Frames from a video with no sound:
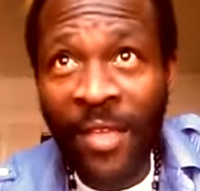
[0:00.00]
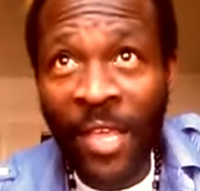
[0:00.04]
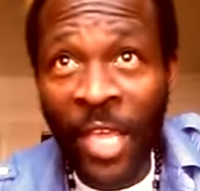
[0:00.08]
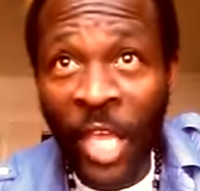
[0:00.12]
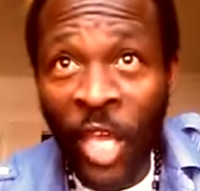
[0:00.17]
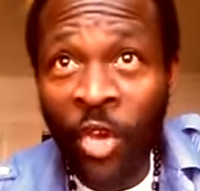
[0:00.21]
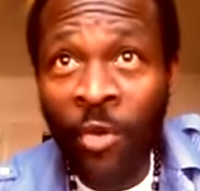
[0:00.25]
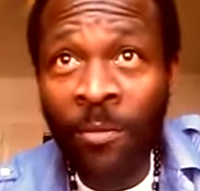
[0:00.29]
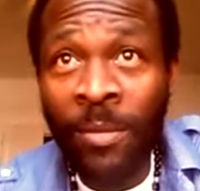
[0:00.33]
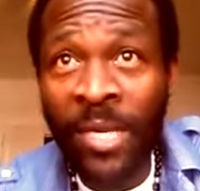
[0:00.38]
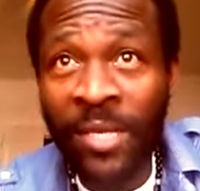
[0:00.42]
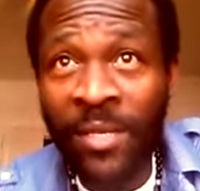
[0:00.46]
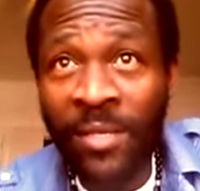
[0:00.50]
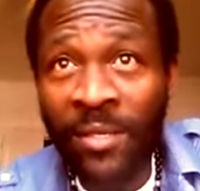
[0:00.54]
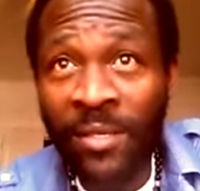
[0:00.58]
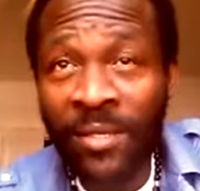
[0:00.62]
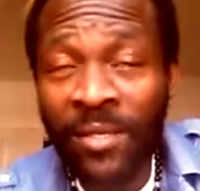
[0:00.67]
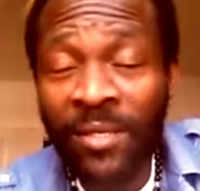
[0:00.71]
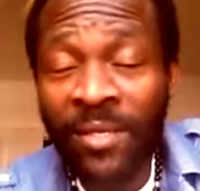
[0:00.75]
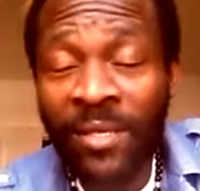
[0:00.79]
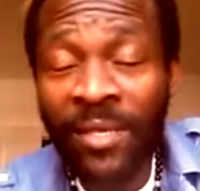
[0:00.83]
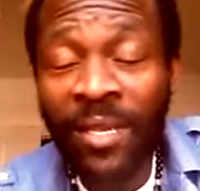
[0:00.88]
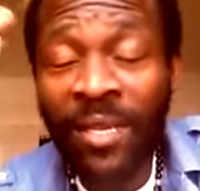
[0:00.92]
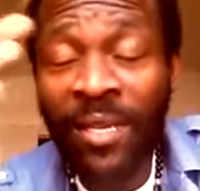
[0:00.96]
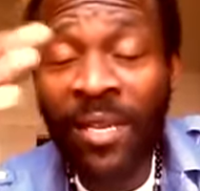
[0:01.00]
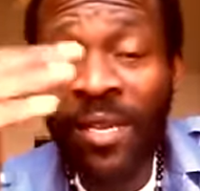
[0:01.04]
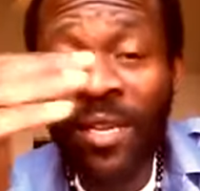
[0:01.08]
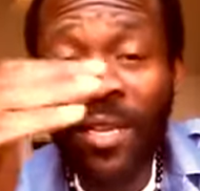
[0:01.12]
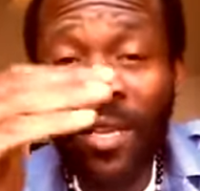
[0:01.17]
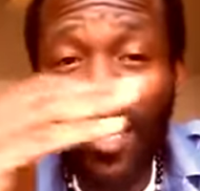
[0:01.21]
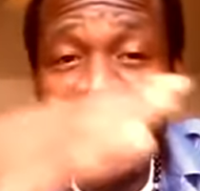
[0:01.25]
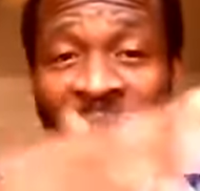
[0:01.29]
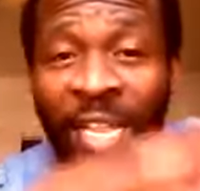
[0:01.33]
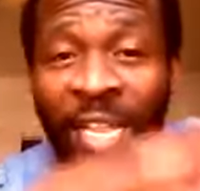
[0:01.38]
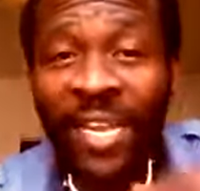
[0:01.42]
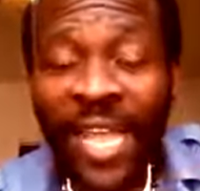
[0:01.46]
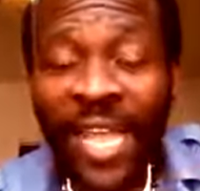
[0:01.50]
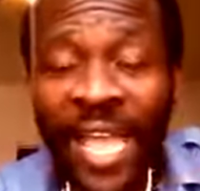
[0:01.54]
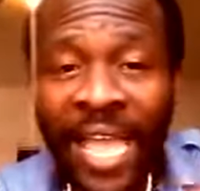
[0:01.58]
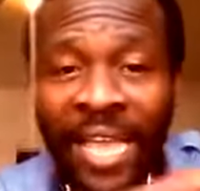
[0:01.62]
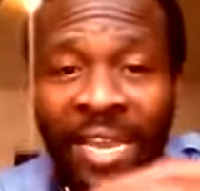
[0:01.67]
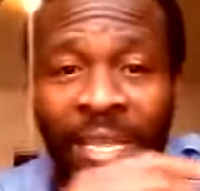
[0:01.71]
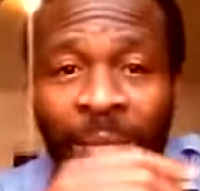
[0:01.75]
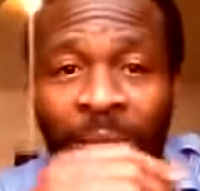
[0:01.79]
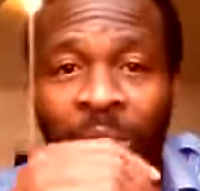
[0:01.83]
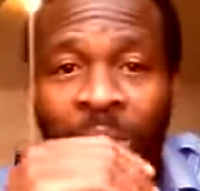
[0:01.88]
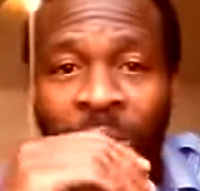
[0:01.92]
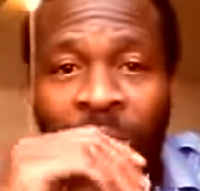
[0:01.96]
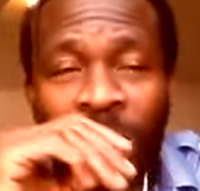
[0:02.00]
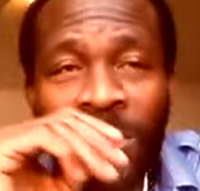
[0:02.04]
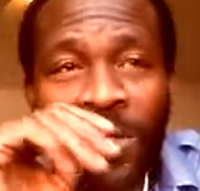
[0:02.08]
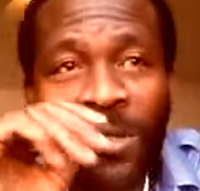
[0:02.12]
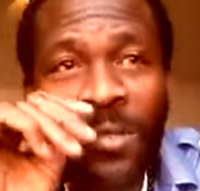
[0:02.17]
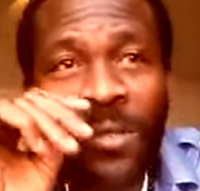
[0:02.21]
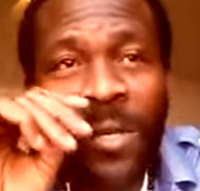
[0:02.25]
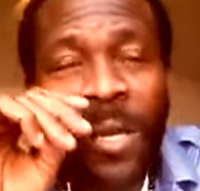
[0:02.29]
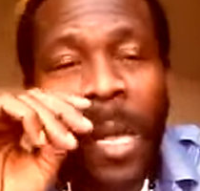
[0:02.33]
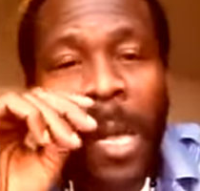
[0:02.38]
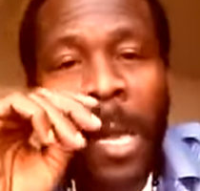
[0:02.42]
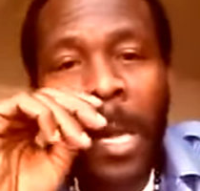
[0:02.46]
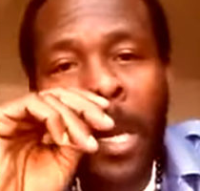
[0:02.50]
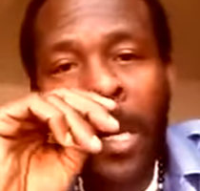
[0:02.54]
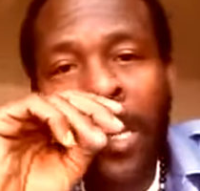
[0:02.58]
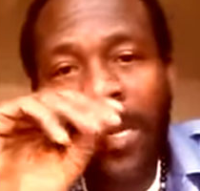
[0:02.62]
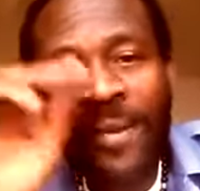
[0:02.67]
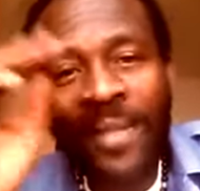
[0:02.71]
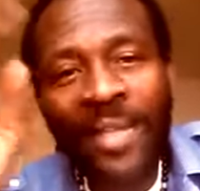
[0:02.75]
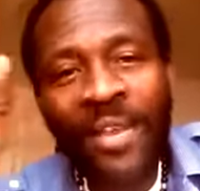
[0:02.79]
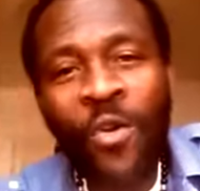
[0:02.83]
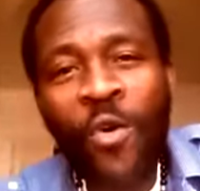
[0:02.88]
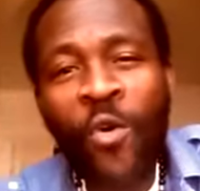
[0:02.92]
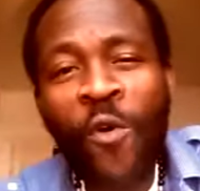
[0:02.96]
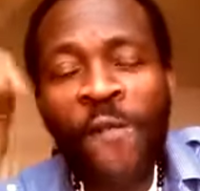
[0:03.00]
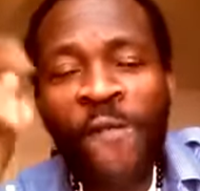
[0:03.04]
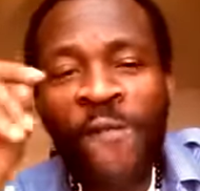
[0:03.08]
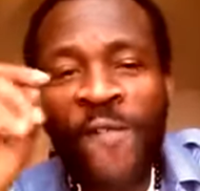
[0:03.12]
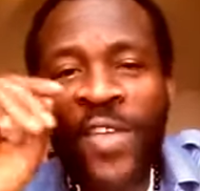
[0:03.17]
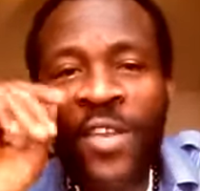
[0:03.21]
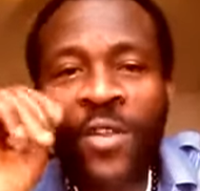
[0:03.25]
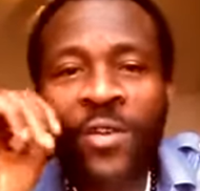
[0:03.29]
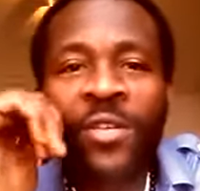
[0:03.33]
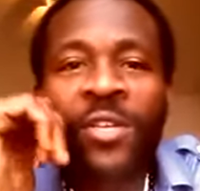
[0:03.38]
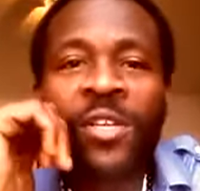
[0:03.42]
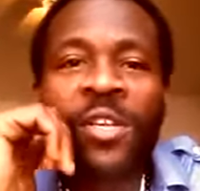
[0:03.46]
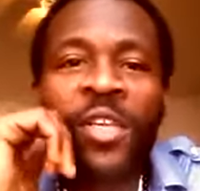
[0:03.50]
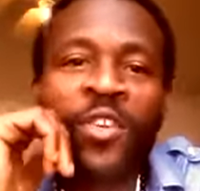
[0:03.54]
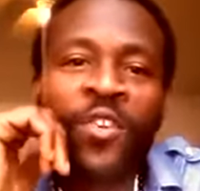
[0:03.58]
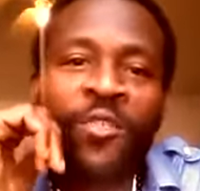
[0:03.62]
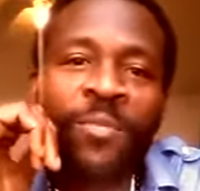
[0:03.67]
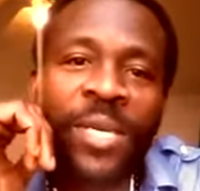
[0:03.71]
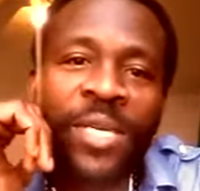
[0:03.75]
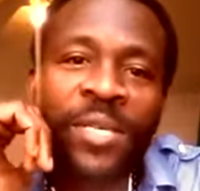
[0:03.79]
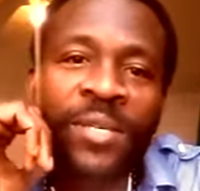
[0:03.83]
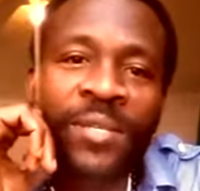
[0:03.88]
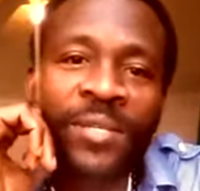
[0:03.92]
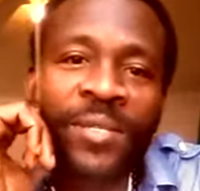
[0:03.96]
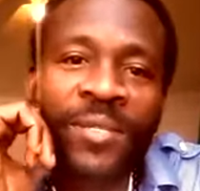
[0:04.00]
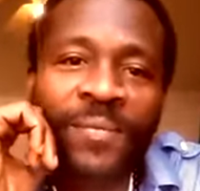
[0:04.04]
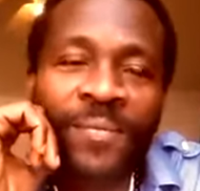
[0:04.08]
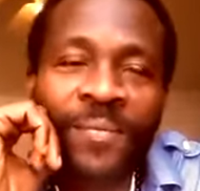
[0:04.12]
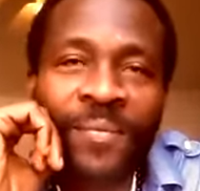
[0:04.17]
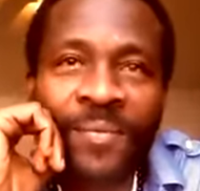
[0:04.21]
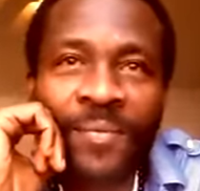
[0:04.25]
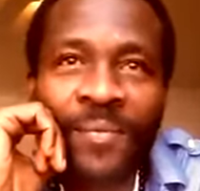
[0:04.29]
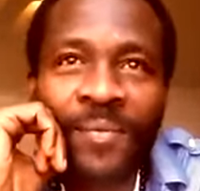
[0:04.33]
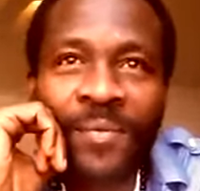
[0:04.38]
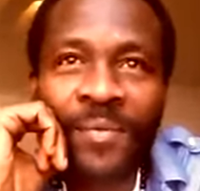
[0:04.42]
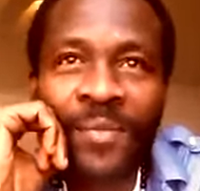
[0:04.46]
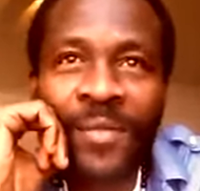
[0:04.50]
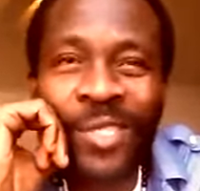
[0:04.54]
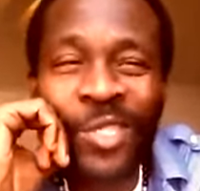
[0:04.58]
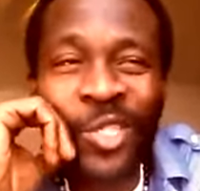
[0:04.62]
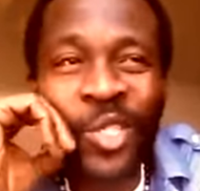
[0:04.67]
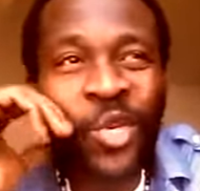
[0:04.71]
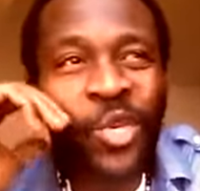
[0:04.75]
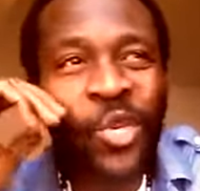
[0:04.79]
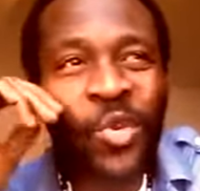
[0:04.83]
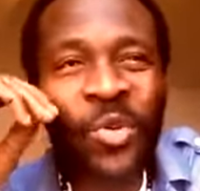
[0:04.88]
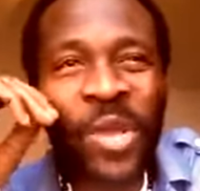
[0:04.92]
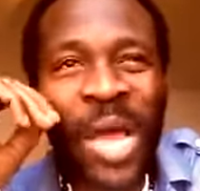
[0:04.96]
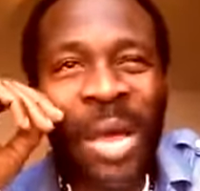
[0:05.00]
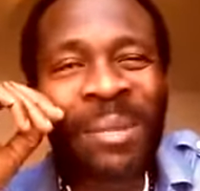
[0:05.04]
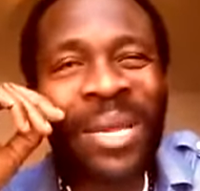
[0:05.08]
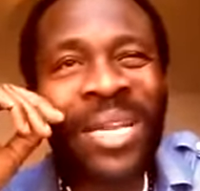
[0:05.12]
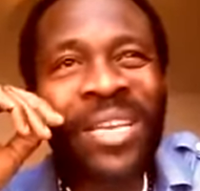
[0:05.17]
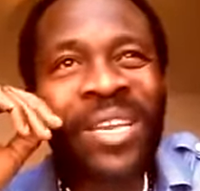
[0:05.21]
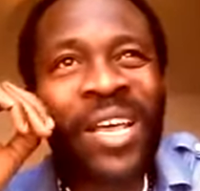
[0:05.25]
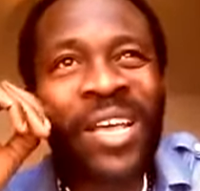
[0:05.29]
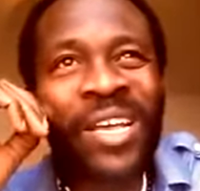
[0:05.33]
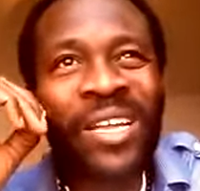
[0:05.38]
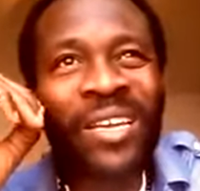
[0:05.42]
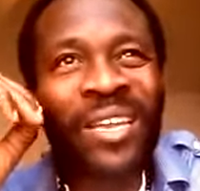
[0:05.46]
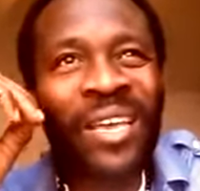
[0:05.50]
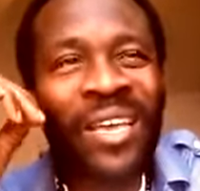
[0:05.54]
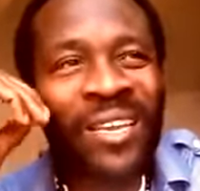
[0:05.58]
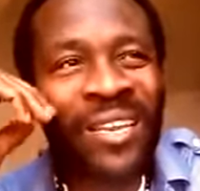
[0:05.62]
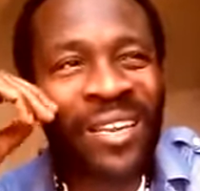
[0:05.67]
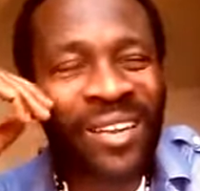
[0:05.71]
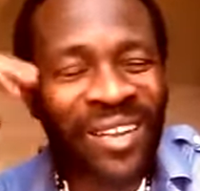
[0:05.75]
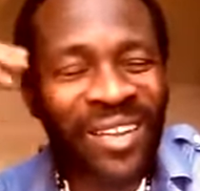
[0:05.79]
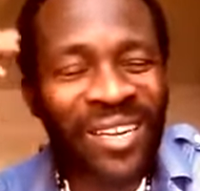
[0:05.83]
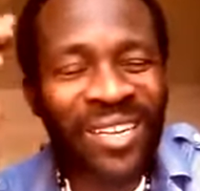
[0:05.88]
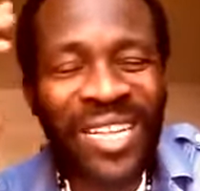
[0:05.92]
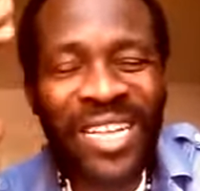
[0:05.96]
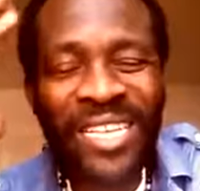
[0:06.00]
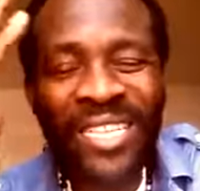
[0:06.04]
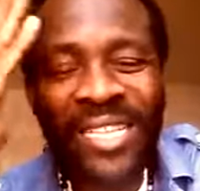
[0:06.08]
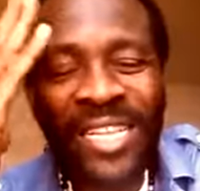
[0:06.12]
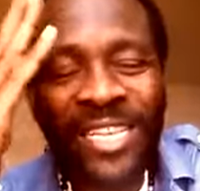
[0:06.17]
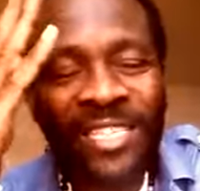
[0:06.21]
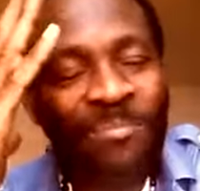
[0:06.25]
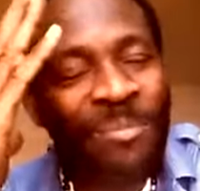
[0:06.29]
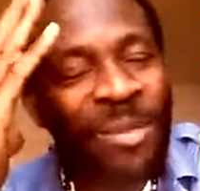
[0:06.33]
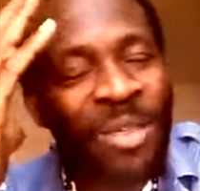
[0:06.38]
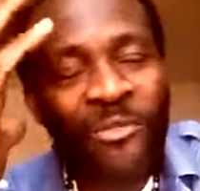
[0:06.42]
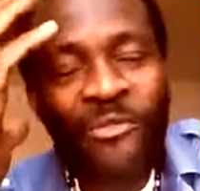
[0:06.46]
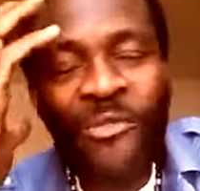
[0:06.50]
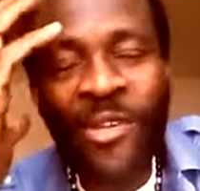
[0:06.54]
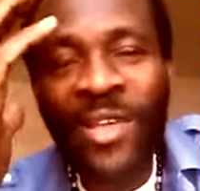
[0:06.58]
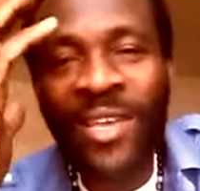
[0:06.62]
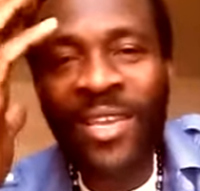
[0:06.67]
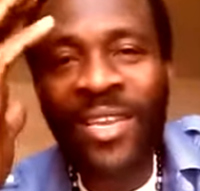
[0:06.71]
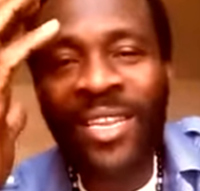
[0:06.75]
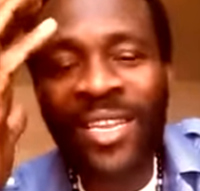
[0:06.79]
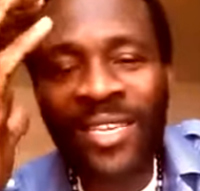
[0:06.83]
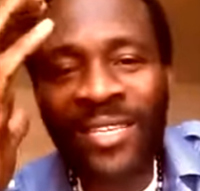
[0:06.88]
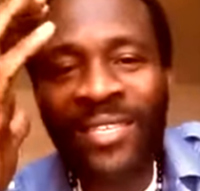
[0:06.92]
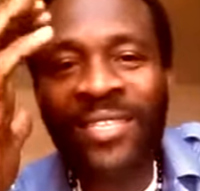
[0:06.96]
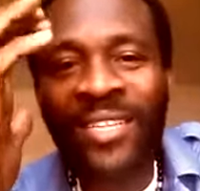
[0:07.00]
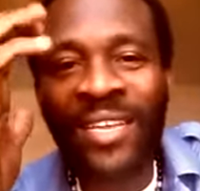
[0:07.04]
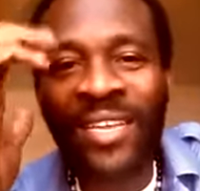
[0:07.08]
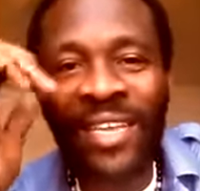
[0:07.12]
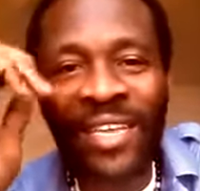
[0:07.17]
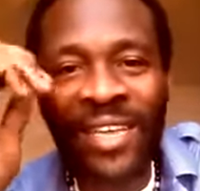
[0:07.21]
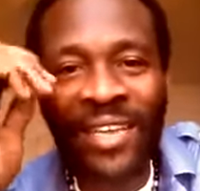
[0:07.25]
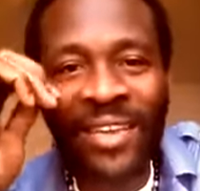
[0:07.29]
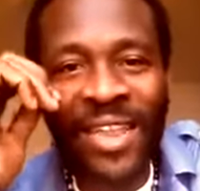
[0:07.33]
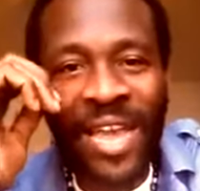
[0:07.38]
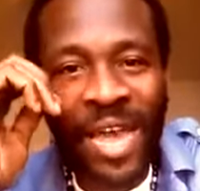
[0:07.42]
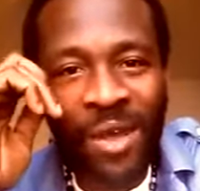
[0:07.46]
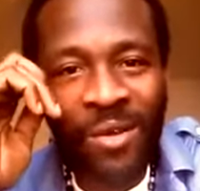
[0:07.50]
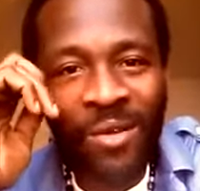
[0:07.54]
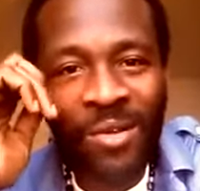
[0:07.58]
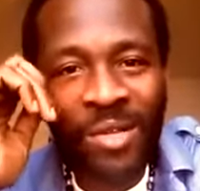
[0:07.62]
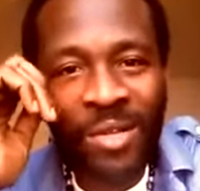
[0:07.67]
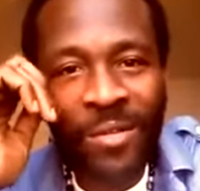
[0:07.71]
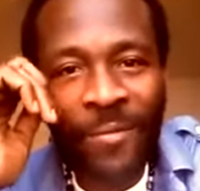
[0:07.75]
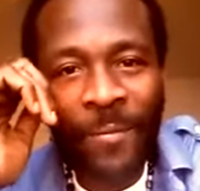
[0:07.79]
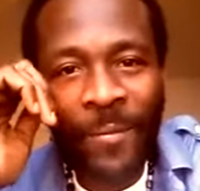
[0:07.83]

humans eat animals, then who feed on the humans? Let's be realistic here now.